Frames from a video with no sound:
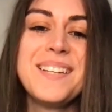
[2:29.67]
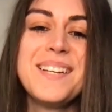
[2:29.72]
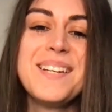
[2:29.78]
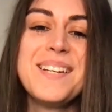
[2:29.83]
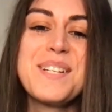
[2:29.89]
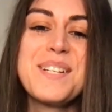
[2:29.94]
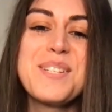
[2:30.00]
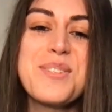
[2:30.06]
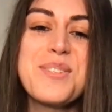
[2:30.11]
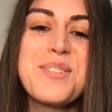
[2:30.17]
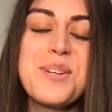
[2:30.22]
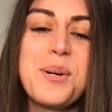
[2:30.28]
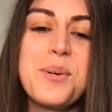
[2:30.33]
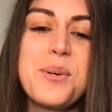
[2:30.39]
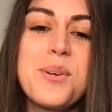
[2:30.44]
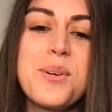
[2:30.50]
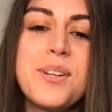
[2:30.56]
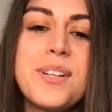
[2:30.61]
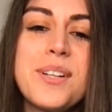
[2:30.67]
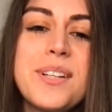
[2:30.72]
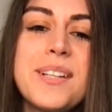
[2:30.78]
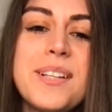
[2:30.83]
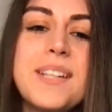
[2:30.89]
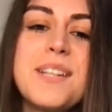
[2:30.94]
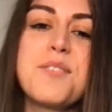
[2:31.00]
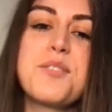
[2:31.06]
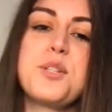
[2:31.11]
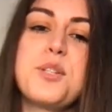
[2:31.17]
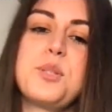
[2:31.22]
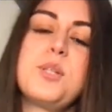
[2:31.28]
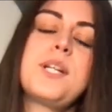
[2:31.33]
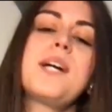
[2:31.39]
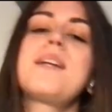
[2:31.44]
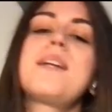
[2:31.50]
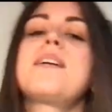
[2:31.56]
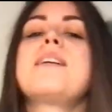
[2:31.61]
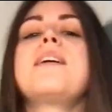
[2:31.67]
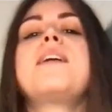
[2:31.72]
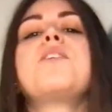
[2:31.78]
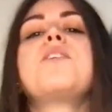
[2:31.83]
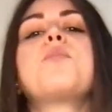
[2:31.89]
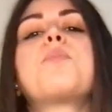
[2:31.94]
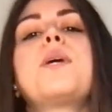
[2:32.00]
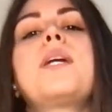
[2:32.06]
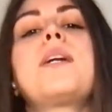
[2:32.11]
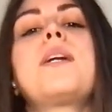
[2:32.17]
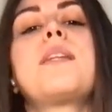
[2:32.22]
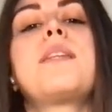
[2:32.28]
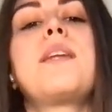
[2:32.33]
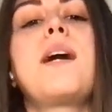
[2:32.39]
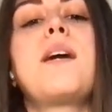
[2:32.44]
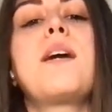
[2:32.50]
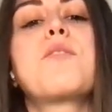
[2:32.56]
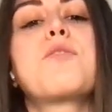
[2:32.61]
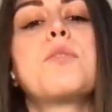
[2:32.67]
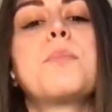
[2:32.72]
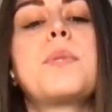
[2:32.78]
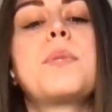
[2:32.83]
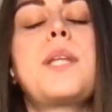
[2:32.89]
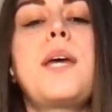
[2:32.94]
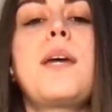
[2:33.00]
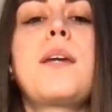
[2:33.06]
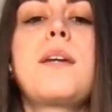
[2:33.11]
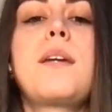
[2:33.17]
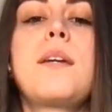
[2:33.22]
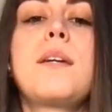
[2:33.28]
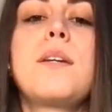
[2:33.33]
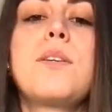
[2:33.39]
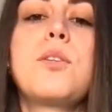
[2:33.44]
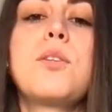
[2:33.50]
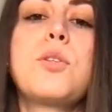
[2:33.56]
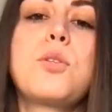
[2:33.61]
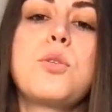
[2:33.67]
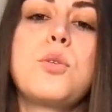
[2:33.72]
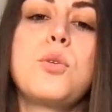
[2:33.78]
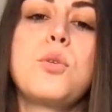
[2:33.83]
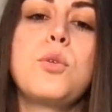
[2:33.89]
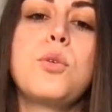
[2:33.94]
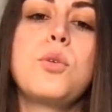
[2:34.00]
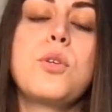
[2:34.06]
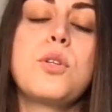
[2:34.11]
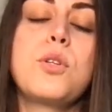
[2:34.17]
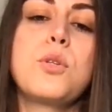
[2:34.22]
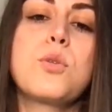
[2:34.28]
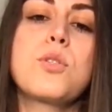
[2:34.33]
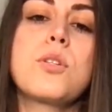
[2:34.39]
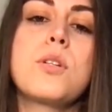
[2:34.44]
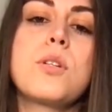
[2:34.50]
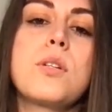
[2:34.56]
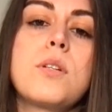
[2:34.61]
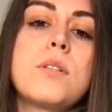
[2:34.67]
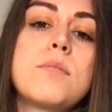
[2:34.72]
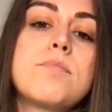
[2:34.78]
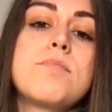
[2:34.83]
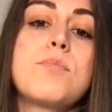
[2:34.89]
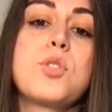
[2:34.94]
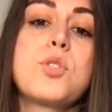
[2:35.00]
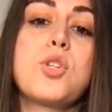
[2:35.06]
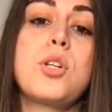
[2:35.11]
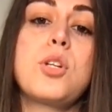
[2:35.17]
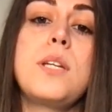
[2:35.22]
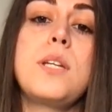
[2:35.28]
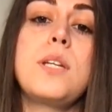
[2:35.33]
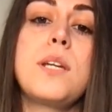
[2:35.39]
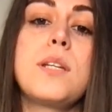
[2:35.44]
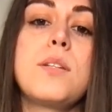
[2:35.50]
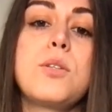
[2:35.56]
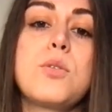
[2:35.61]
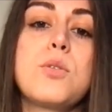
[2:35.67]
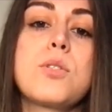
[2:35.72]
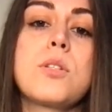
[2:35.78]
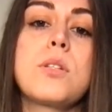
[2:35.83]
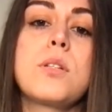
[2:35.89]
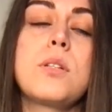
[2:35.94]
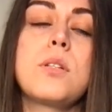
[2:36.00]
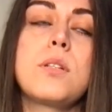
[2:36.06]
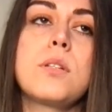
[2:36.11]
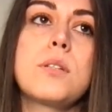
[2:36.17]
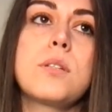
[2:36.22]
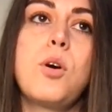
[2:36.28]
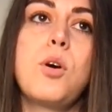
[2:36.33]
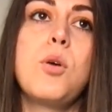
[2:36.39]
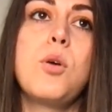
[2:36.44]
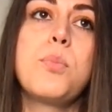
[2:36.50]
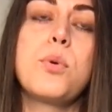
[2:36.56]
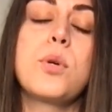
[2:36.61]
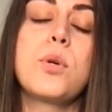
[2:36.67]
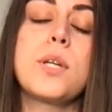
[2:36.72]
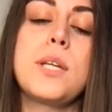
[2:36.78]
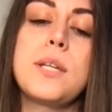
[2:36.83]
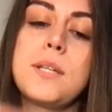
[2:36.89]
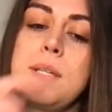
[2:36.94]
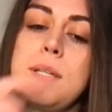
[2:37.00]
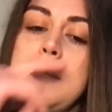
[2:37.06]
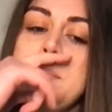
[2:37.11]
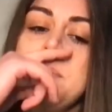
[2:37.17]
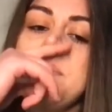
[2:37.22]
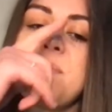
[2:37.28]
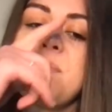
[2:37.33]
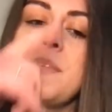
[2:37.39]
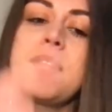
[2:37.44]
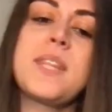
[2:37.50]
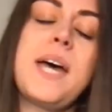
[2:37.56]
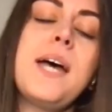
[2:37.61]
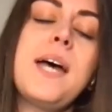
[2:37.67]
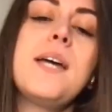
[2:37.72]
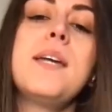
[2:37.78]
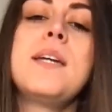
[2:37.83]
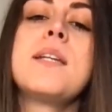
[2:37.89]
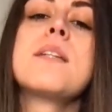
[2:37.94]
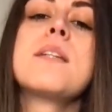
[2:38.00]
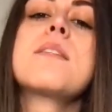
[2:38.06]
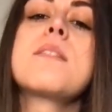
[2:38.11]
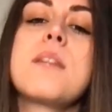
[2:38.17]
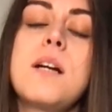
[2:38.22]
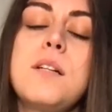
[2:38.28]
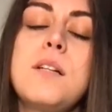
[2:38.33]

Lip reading: So if you look at it and you break it down from tech to user journey and user onboarding, that in itself